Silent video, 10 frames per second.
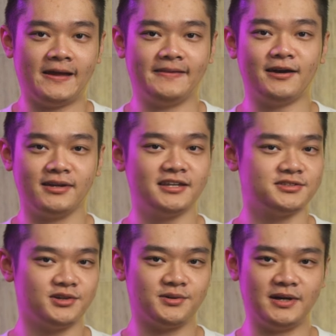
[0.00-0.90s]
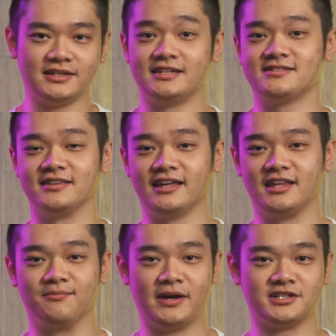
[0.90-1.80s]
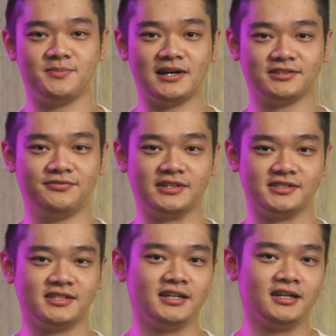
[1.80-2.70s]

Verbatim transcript: Now let's talk about the synthetic benchmarks first.